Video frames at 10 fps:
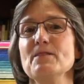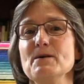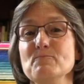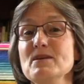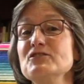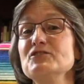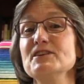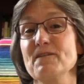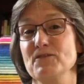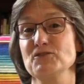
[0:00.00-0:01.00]
the
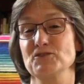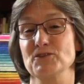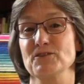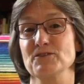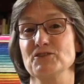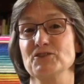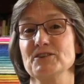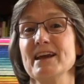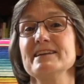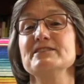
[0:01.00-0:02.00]
mission of the church,